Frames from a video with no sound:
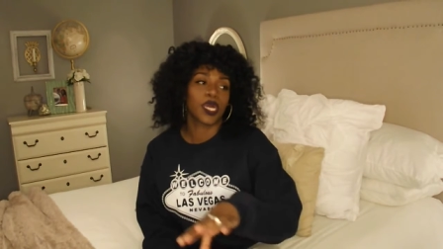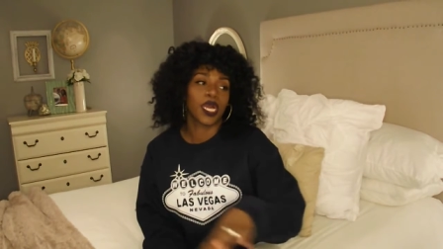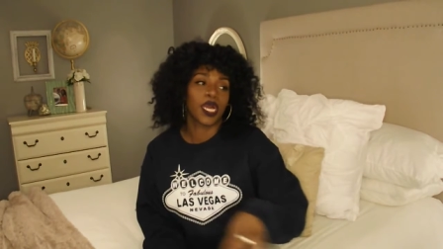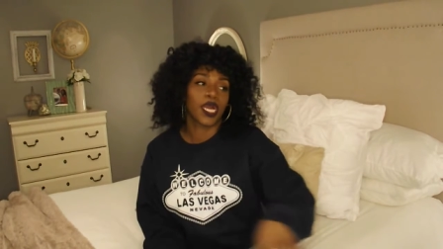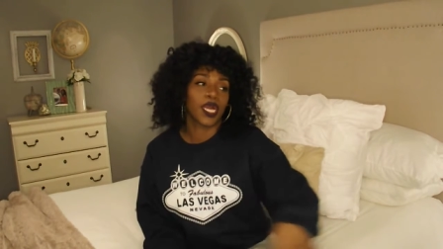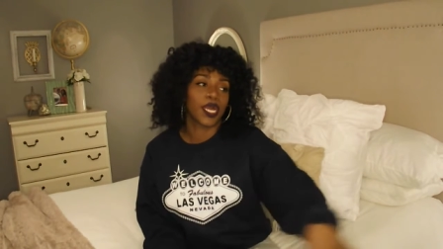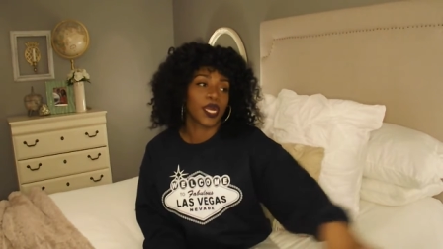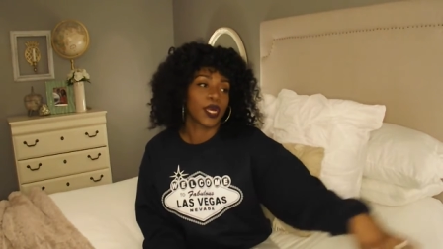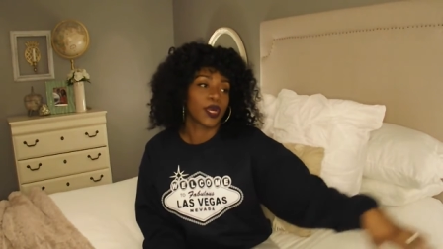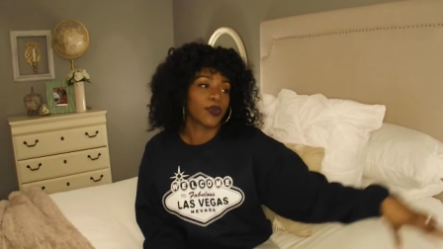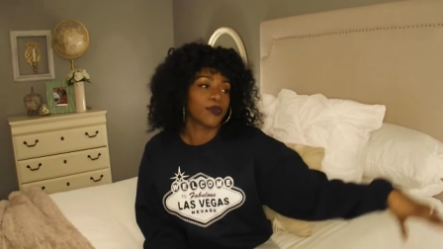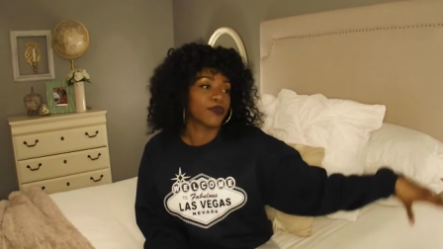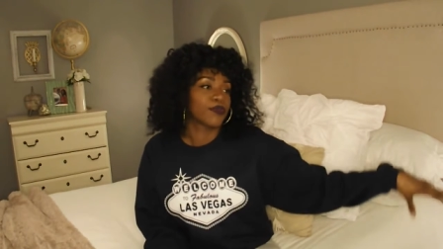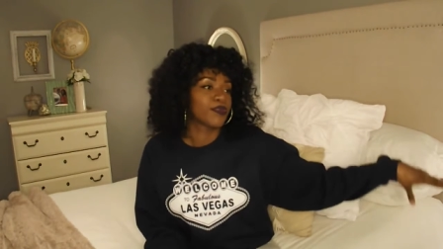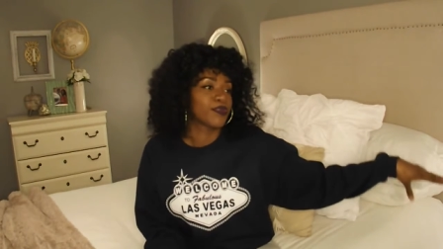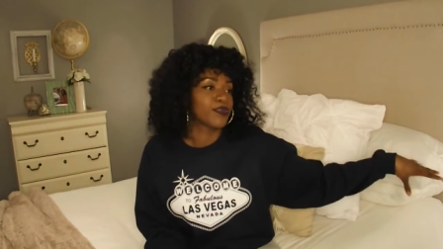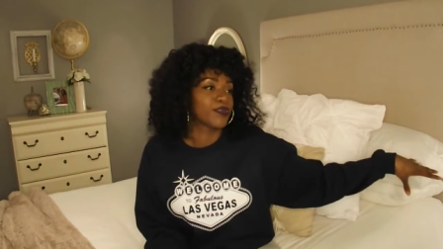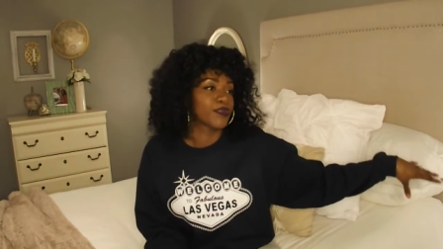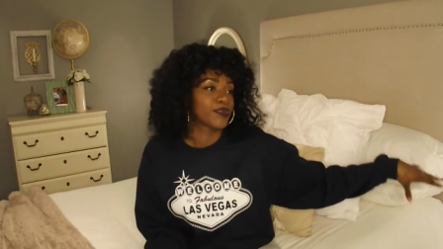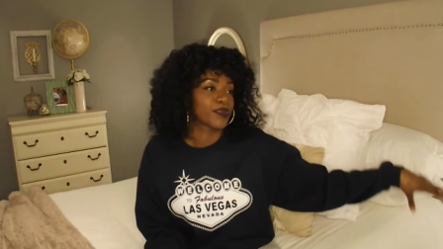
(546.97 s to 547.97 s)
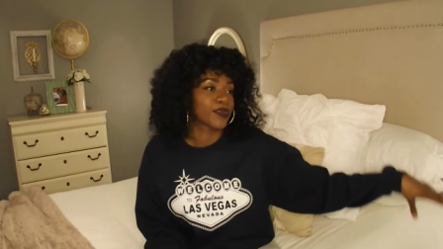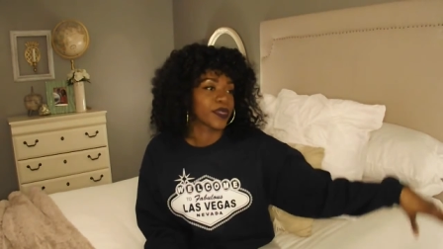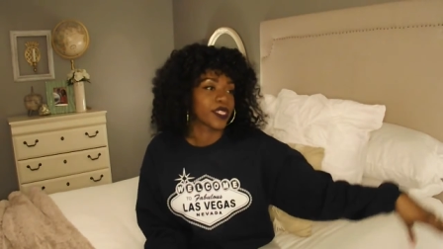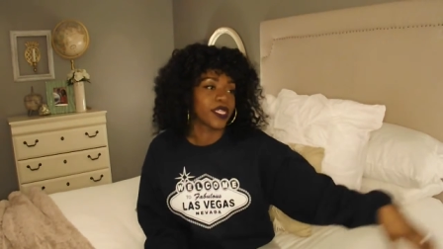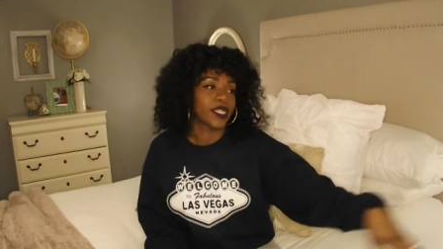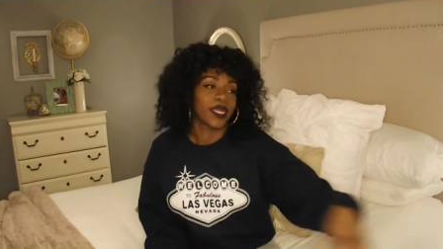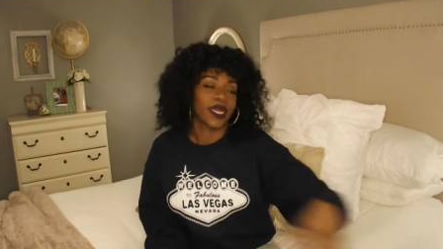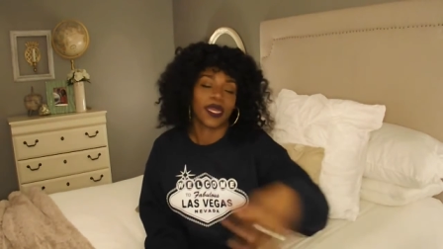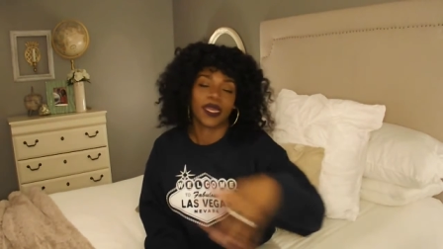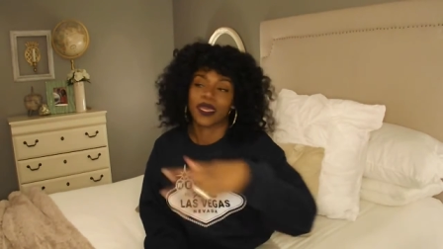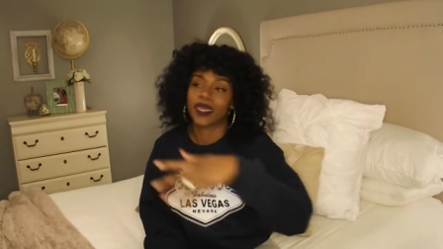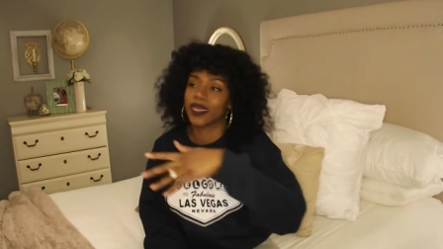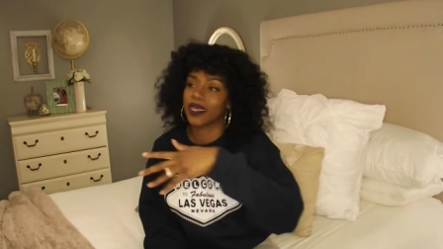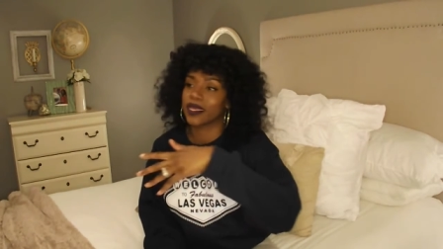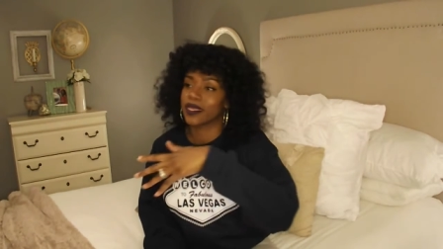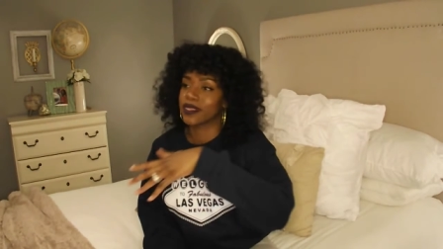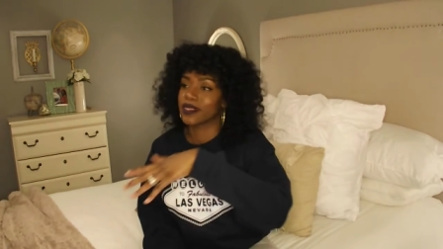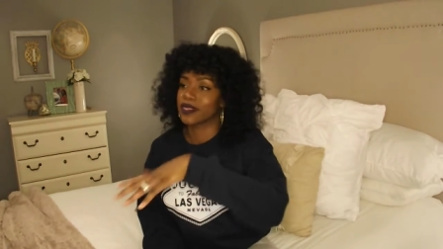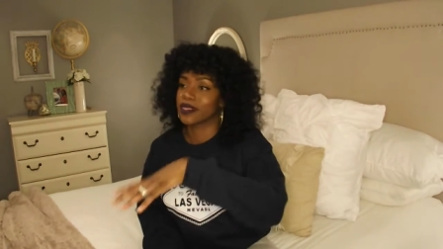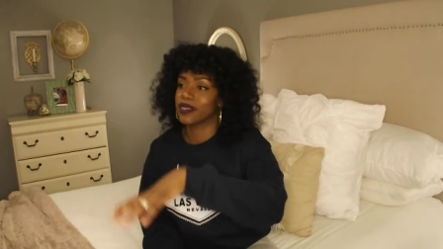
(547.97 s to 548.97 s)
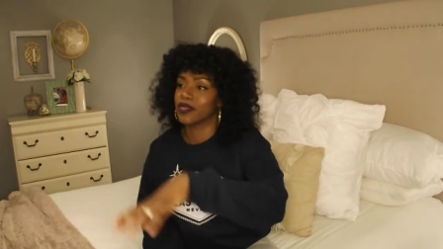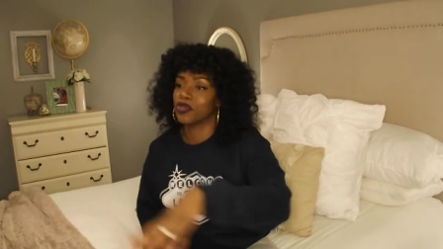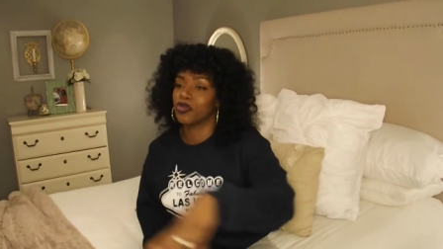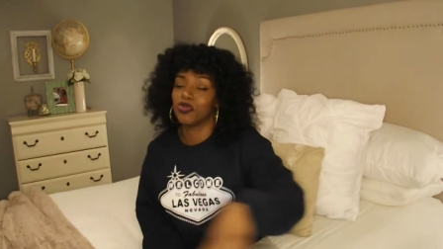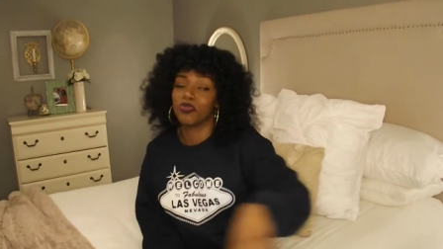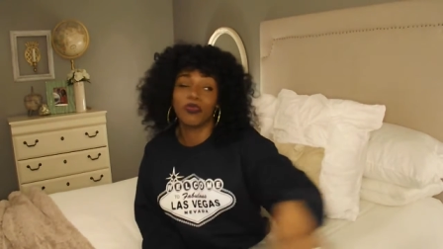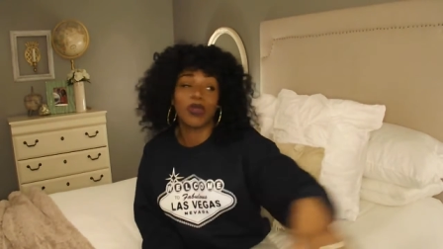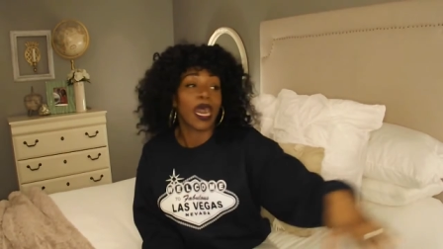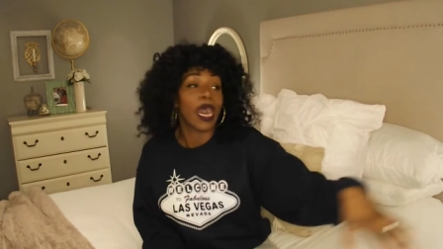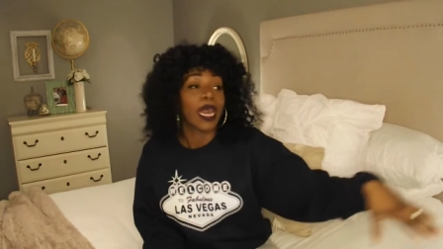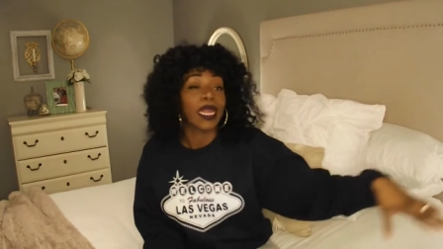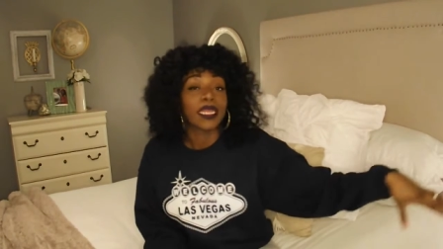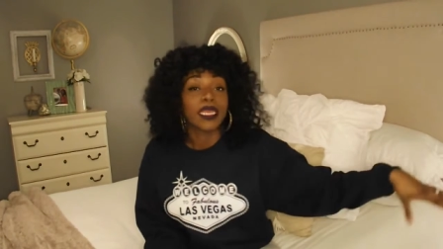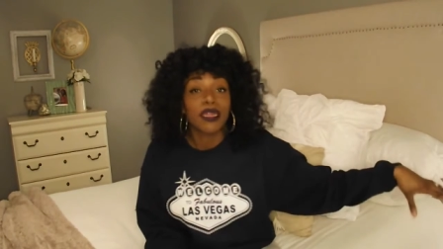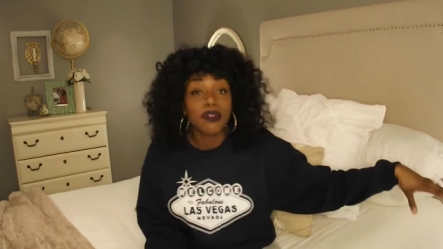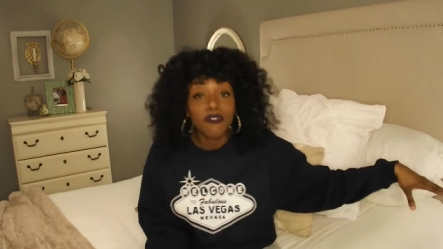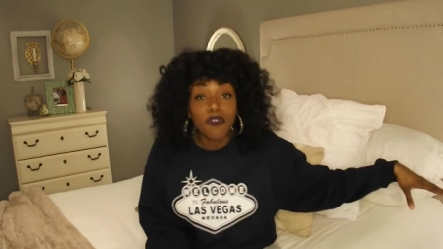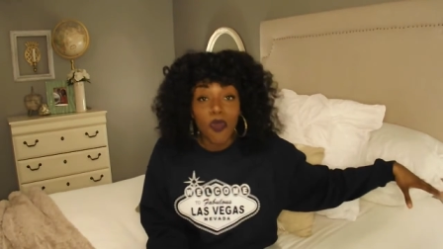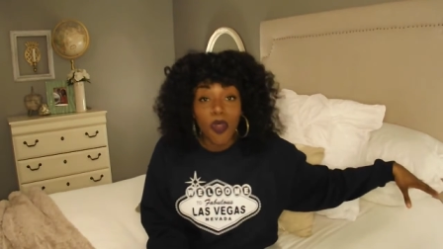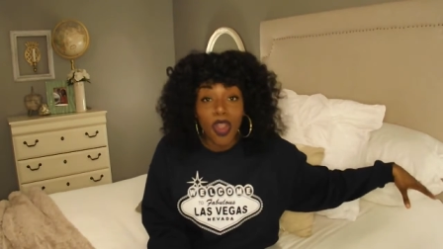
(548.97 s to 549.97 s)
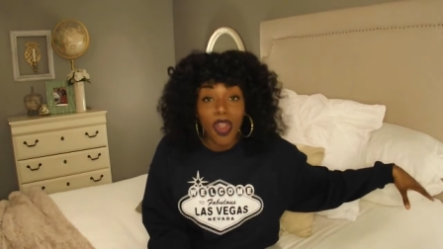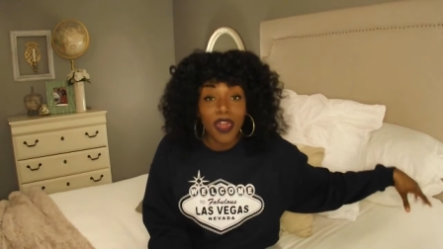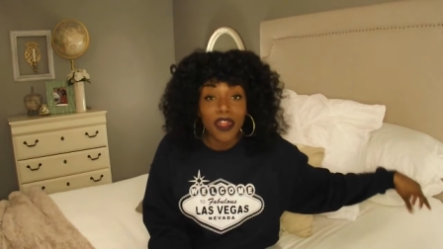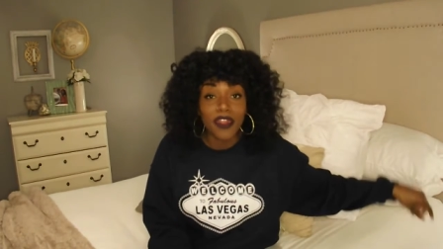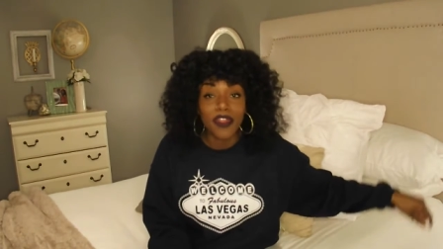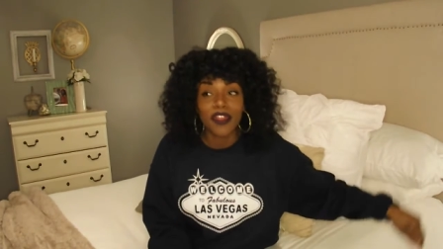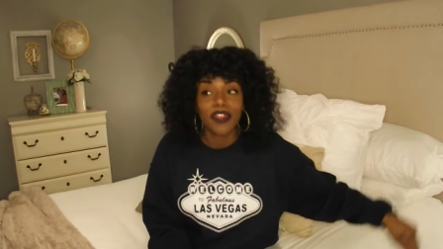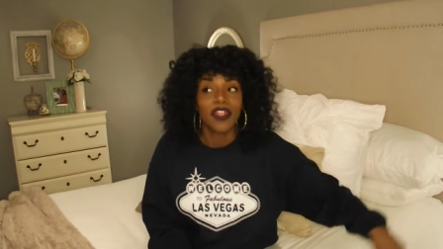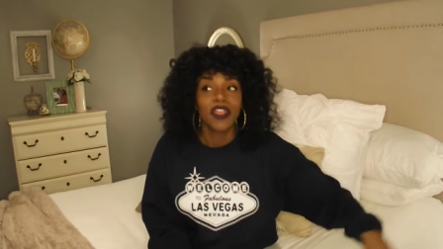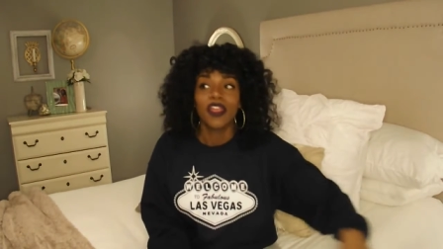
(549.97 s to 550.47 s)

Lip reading: I guess a little body of water